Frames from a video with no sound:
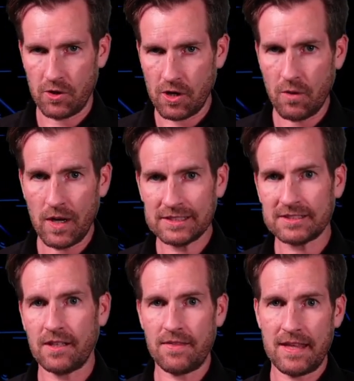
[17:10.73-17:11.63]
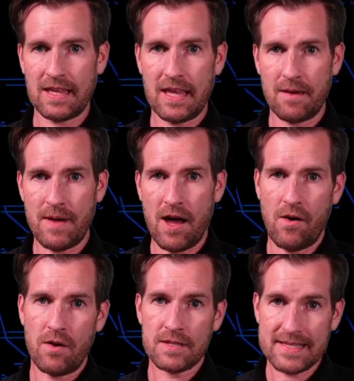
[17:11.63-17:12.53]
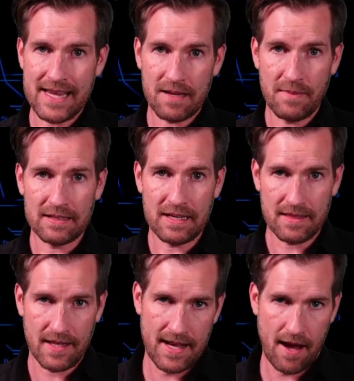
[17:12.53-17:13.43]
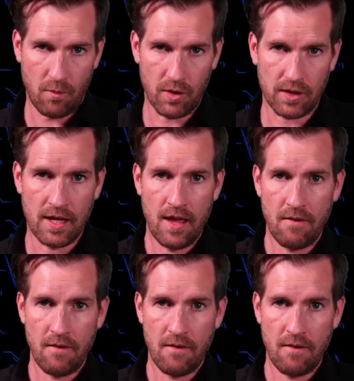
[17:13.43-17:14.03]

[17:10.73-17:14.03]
you're going to want to start thinking about segmenting the network